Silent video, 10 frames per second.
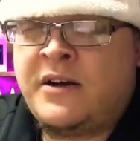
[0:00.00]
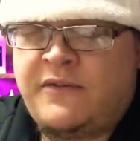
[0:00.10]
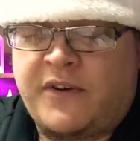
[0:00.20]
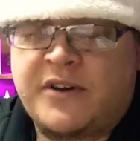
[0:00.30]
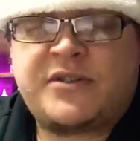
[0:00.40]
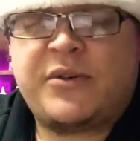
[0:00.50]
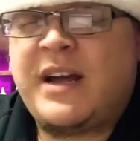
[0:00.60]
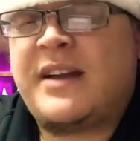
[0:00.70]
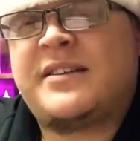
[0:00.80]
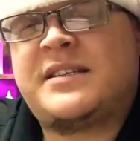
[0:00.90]
First
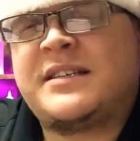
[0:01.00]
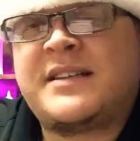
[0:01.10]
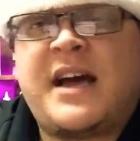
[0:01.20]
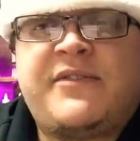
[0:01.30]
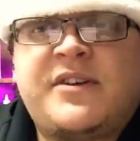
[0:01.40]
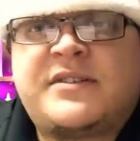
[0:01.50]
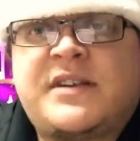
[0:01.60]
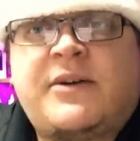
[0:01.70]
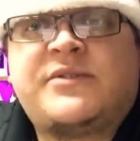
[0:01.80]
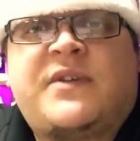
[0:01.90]
3 out of 6.5 years
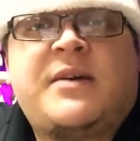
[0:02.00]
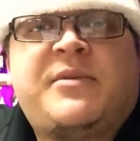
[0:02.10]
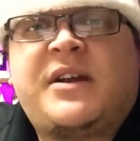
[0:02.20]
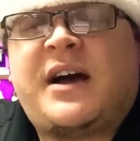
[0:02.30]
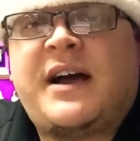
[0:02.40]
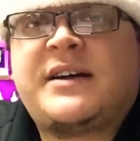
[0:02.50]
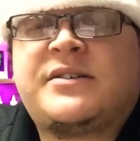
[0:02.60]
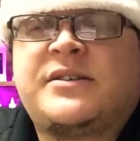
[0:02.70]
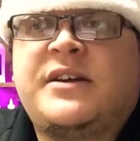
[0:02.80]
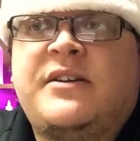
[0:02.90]
that I was vaping, I
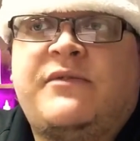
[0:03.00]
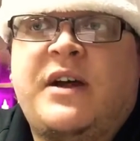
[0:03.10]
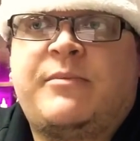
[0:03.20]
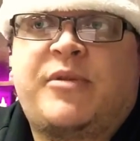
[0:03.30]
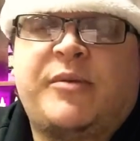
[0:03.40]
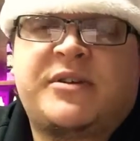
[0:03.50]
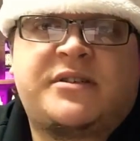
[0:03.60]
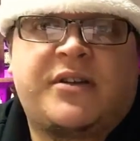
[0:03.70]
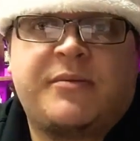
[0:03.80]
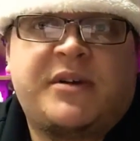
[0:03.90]
actually vaped pretty
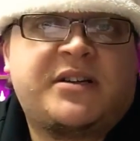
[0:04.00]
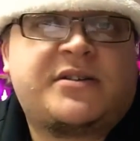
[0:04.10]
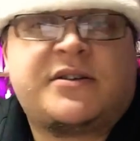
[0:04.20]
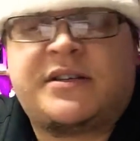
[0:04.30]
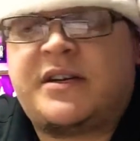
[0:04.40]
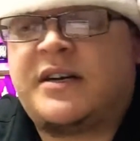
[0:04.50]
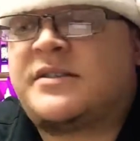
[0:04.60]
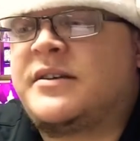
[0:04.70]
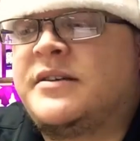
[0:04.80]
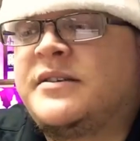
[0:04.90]
much nothing but desserts and
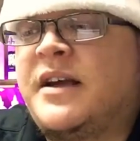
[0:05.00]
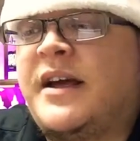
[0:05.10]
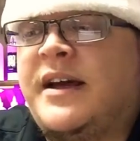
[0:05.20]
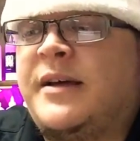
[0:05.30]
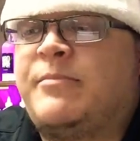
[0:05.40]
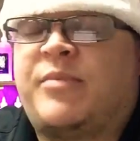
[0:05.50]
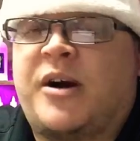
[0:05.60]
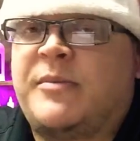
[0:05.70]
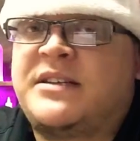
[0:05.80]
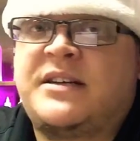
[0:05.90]
custards and
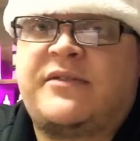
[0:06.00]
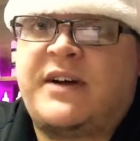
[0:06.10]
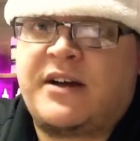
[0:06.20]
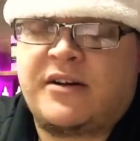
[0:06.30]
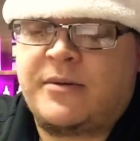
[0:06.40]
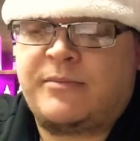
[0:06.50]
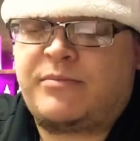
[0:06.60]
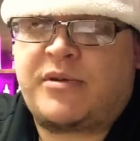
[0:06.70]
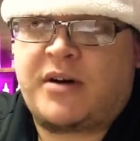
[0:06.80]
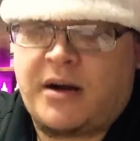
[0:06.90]
burned myself out on them
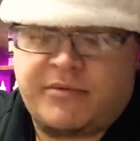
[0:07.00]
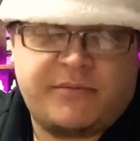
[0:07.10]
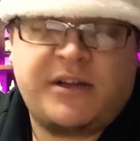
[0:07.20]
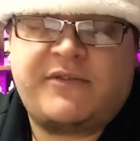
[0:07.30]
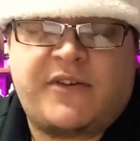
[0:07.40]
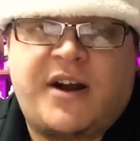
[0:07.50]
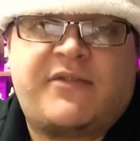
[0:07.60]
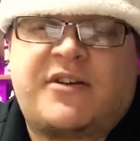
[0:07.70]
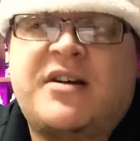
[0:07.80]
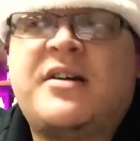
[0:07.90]
probably
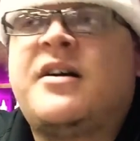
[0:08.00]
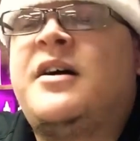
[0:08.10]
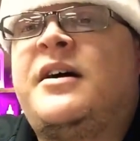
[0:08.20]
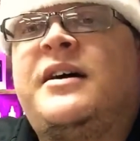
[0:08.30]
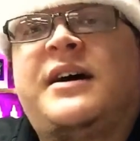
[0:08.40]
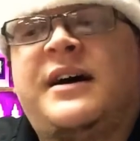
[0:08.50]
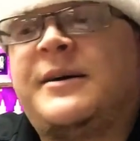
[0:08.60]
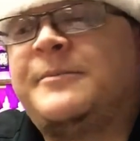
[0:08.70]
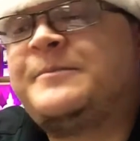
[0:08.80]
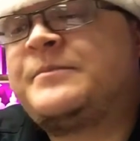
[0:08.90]
forever.
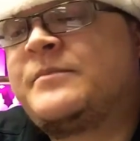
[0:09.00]
But